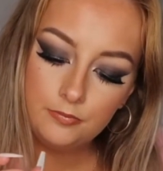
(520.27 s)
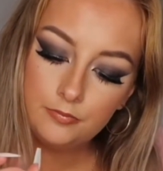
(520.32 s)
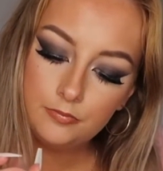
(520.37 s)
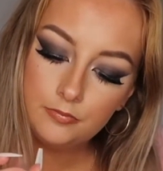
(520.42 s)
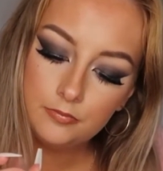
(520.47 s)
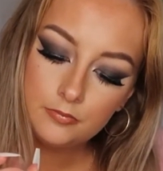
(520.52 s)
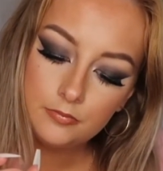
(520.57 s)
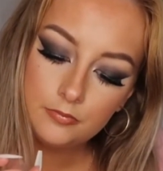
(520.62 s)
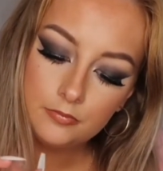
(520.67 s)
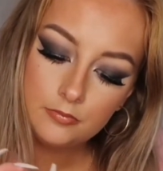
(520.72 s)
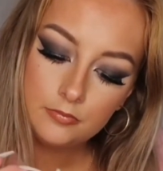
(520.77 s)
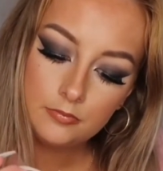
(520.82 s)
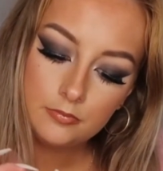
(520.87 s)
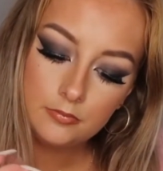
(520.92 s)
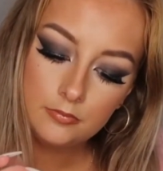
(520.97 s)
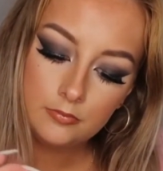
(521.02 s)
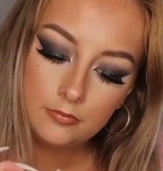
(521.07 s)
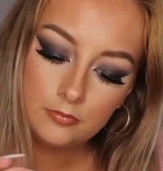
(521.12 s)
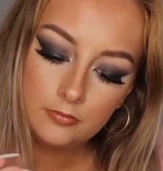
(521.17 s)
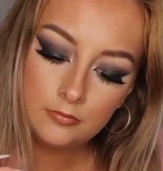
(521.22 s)

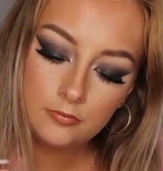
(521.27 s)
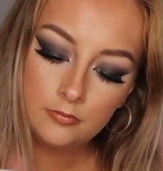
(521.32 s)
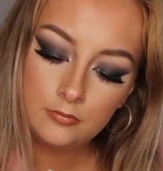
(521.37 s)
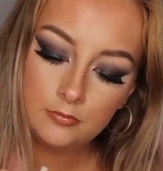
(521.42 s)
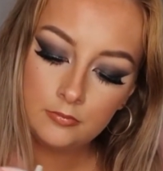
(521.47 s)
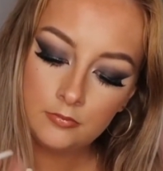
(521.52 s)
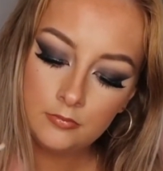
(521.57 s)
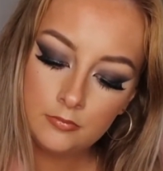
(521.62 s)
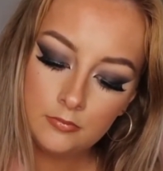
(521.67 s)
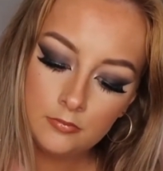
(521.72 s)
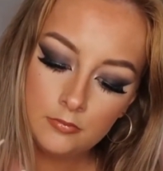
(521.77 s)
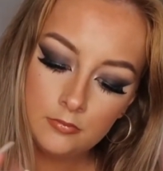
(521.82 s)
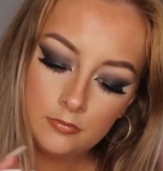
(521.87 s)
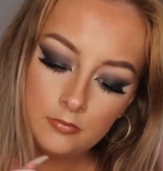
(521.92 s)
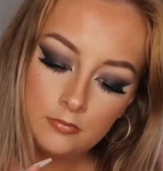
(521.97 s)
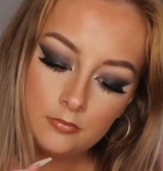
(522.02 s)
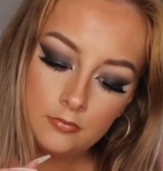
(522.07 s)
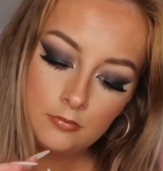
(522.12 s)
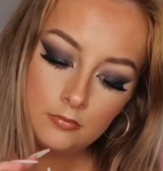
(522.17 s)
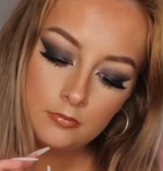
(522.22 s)

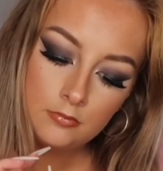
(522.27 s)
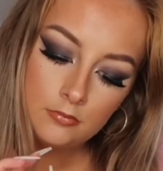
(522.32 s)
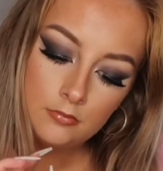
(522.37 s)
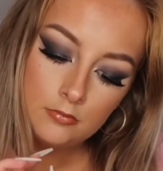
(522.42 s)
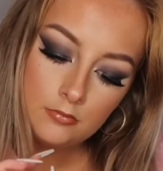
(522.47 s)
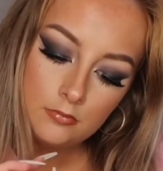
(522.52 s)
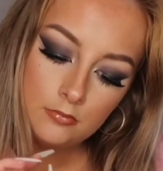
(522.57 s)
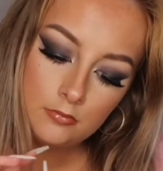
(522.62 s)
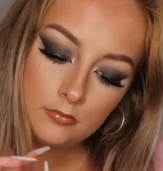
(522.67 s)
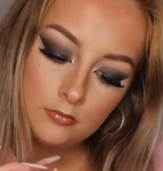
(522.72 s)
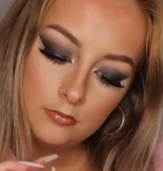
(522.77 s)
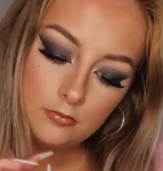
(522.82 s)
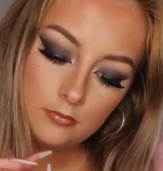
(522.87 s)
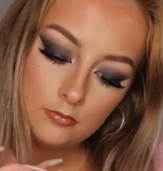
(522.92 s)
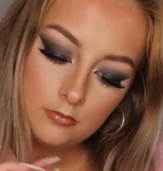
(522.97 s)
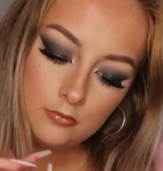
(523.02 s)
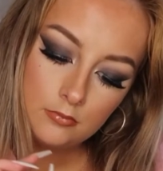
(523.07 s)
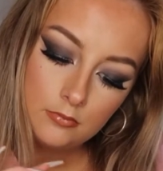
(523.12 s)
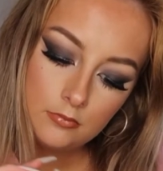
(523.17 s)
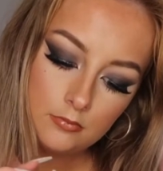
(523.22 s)

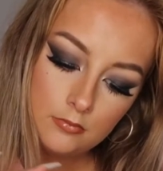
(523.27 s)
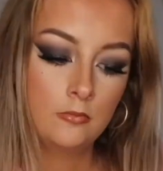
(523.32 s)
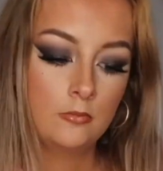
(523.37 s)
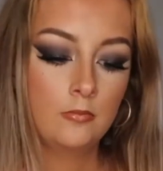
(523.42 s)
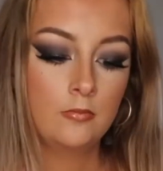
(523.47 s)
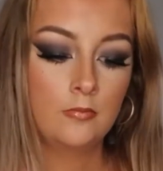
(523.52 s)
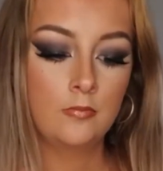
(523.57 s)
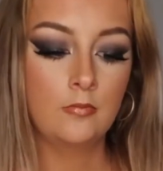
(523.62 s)
Nobody speaks.